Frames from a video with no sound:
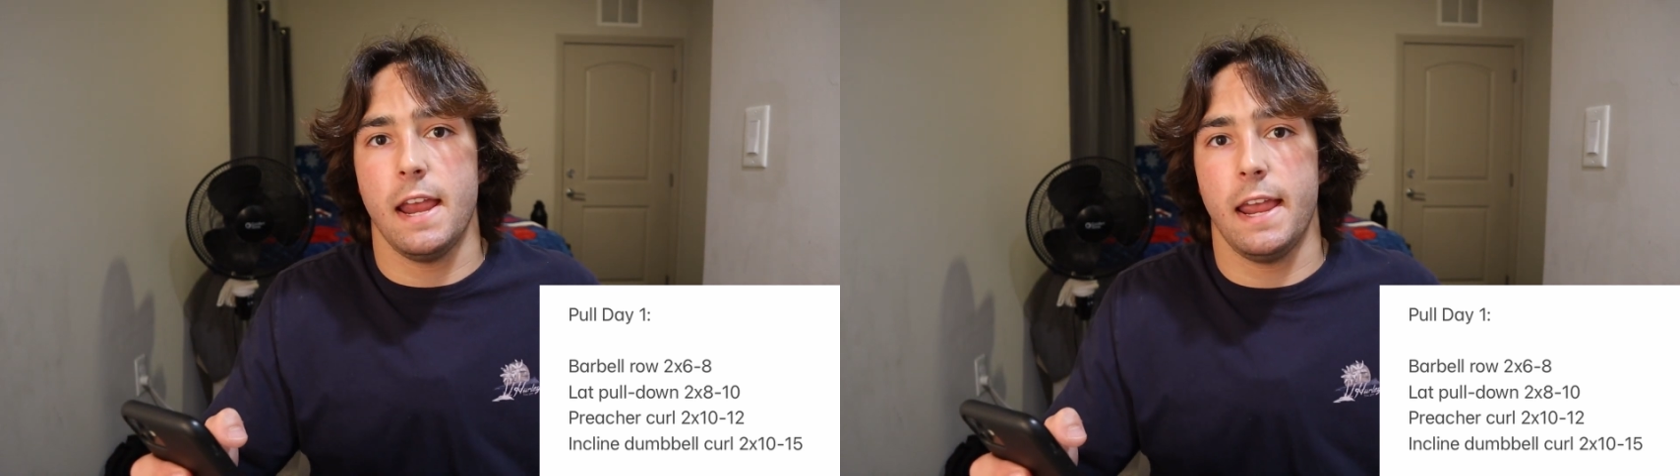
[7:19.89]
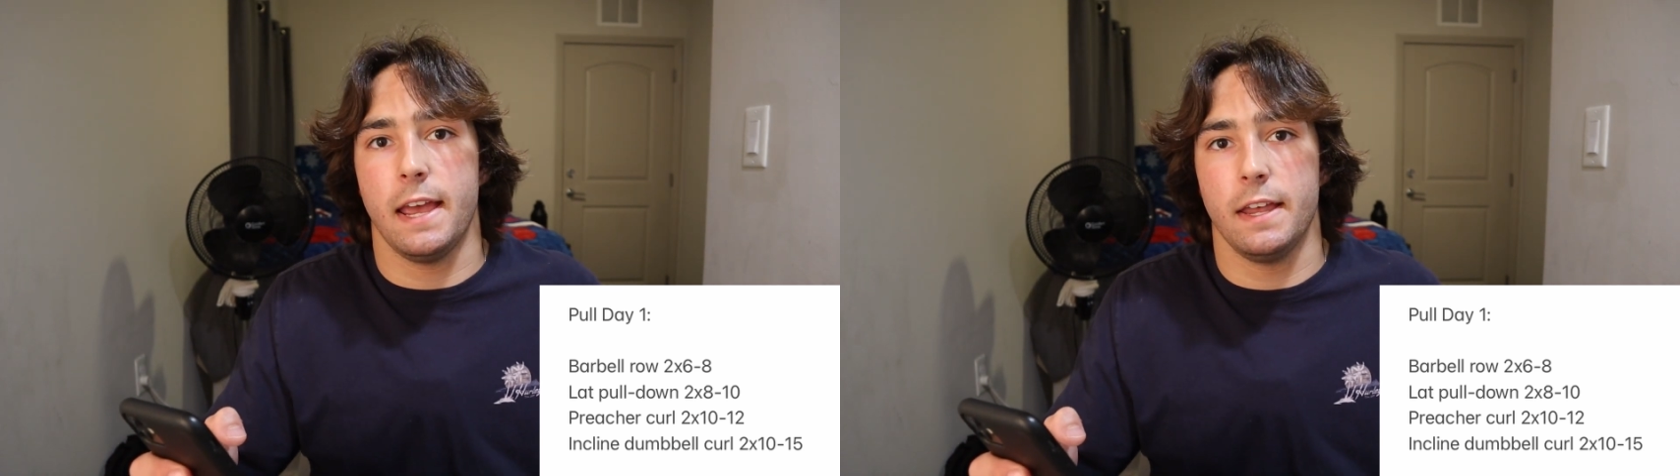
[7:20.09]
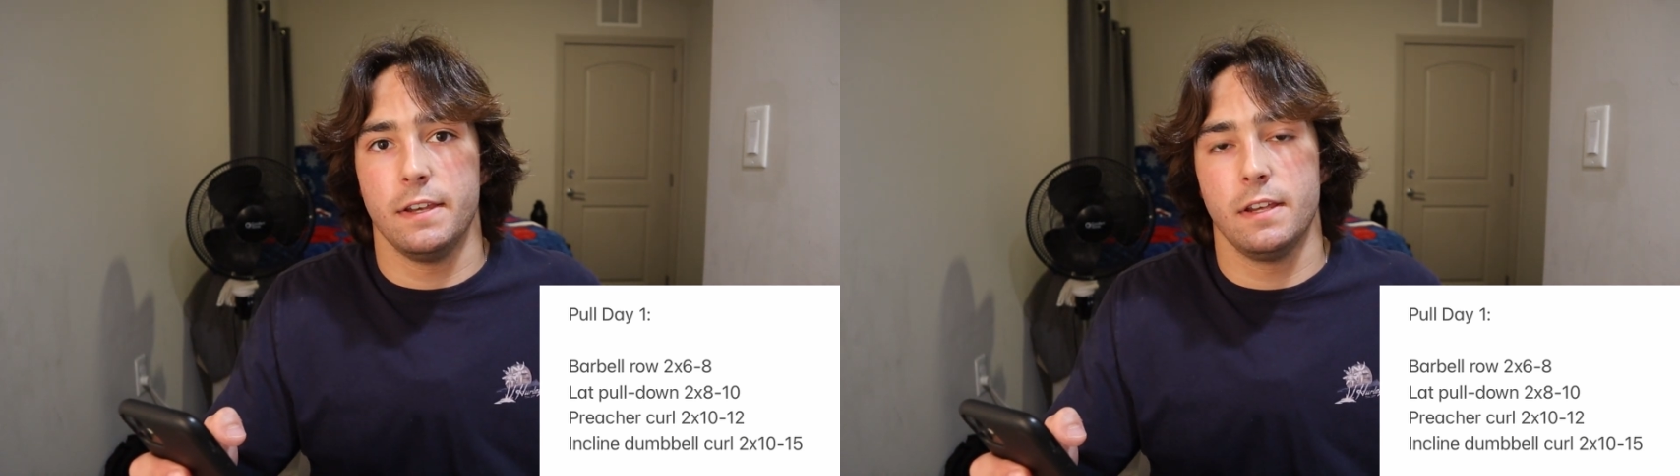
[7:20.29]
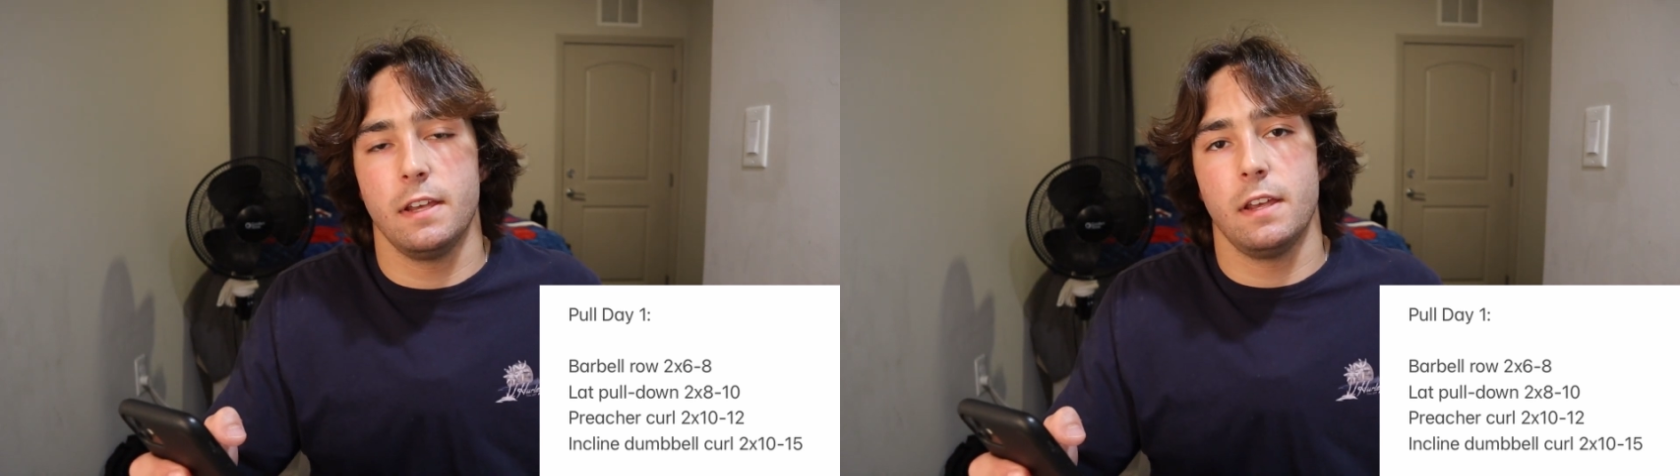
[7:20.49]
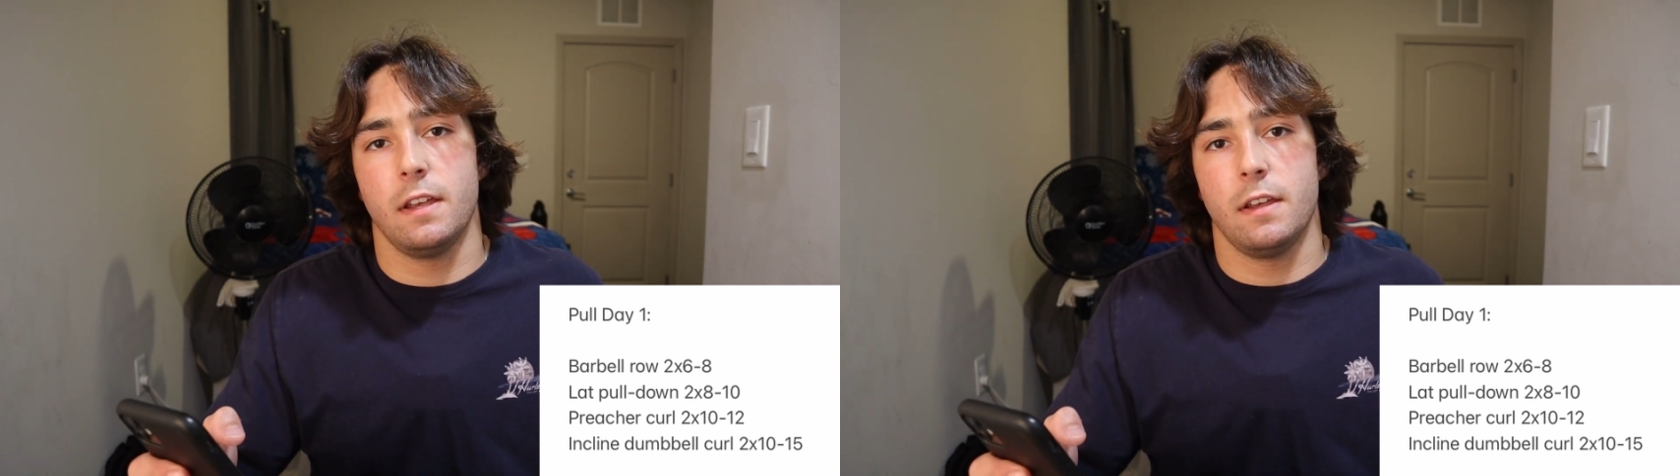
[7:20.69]
and
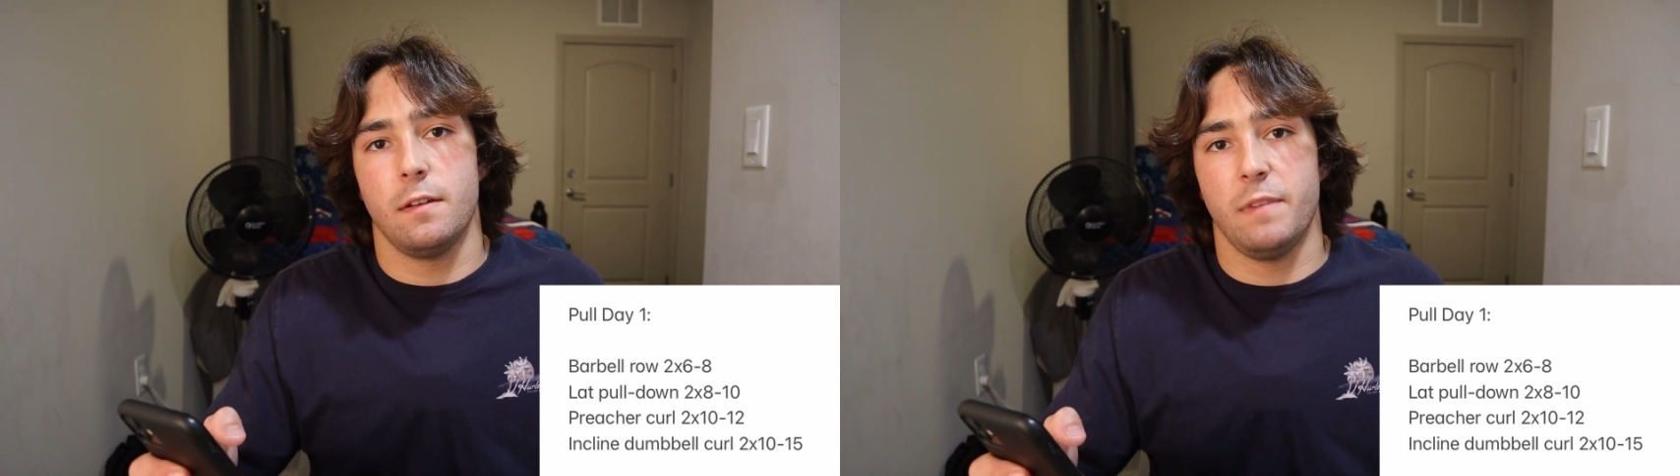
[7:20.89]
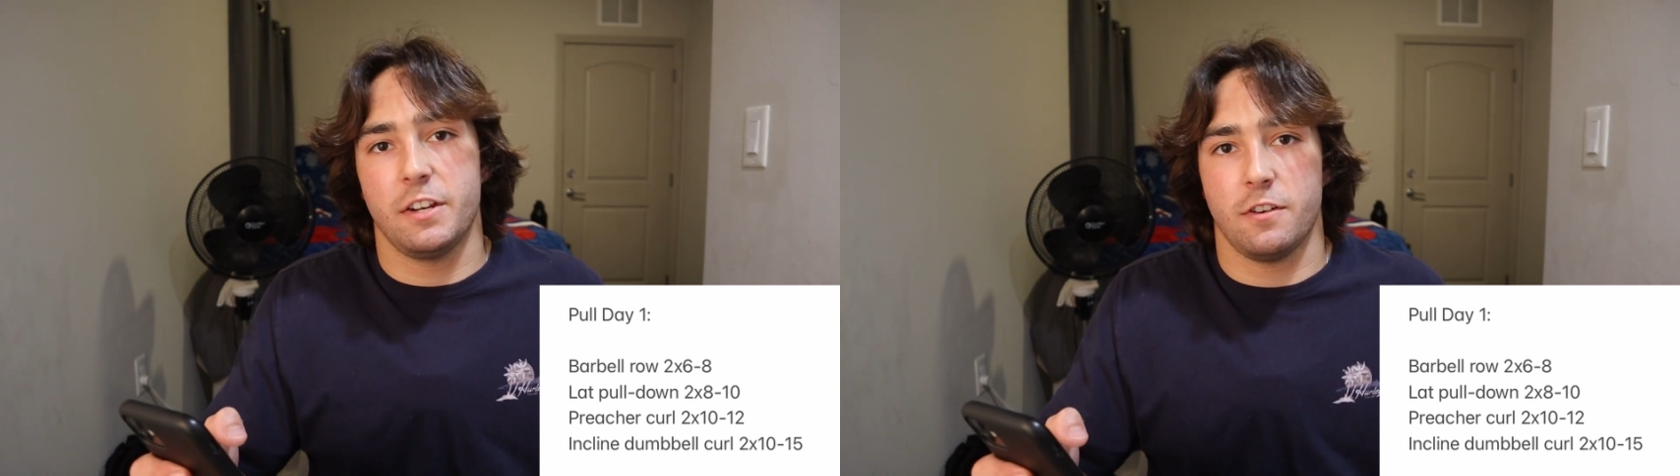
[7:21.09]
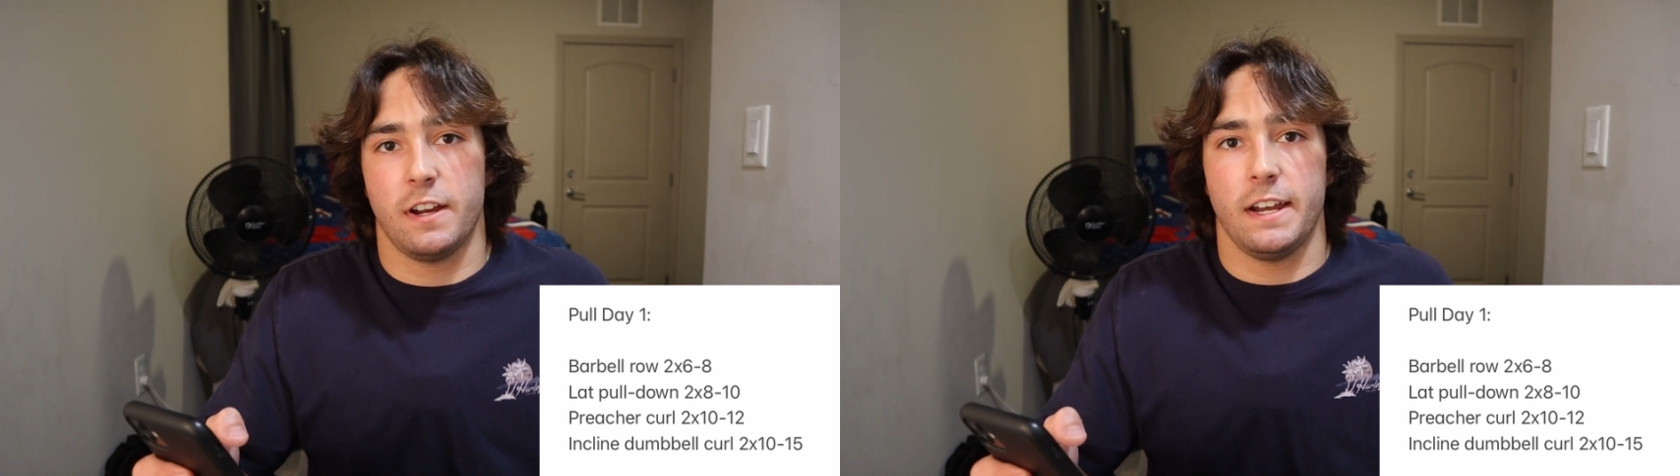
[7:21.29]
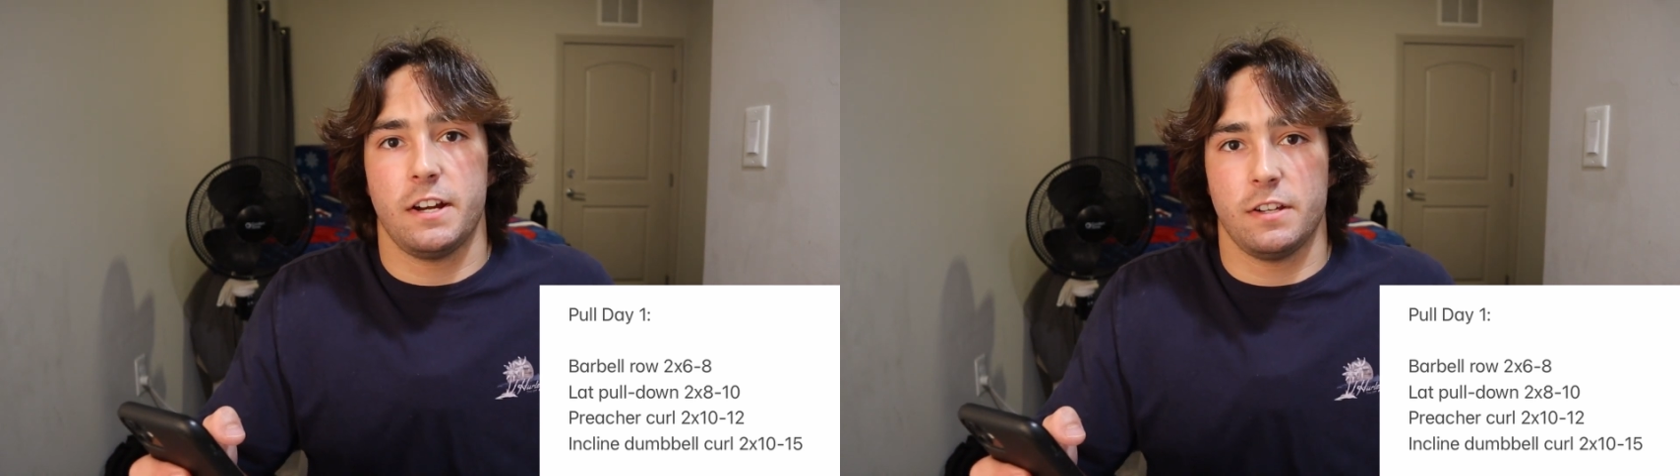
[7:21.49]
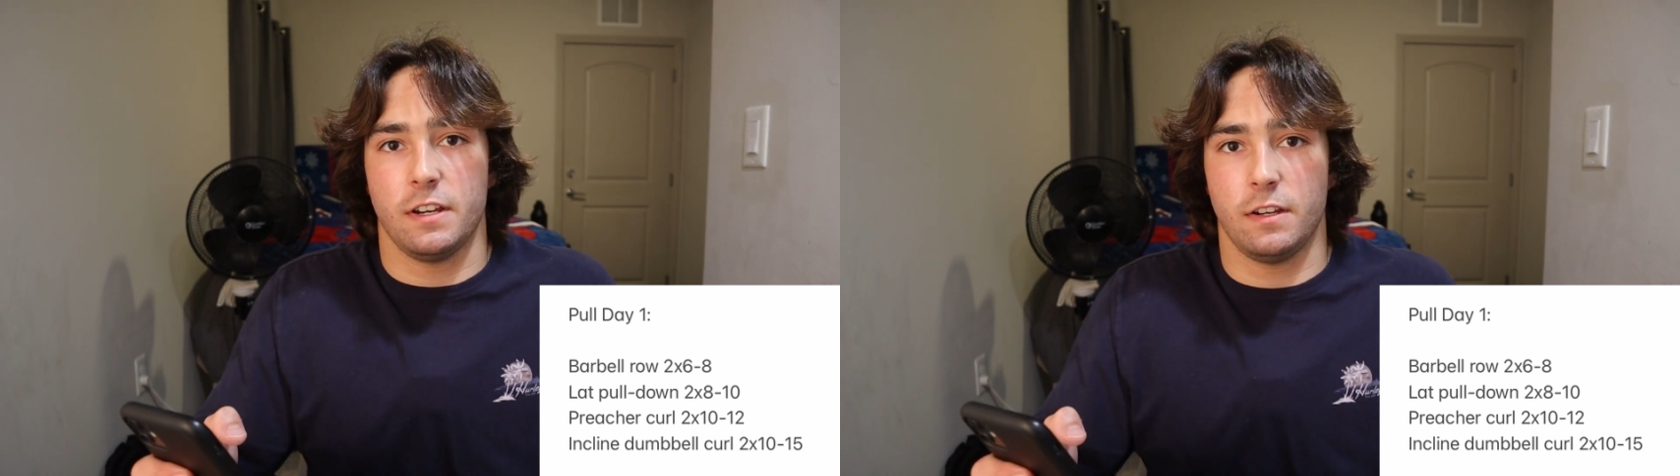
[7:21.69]
making sure I can
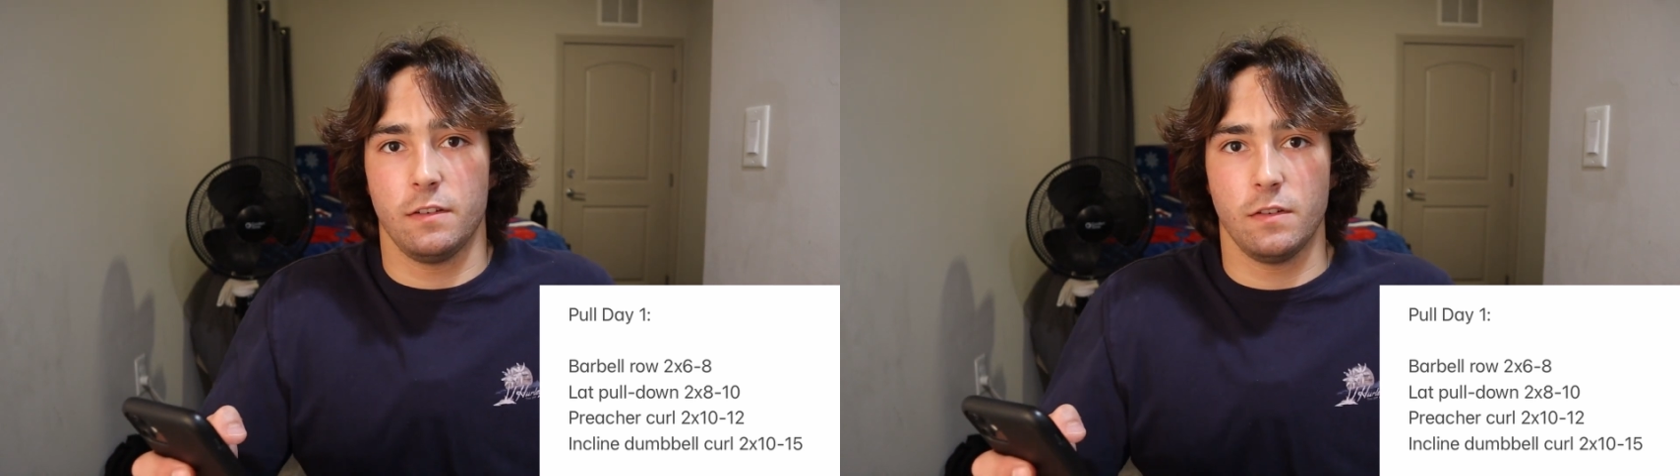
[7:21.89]
actually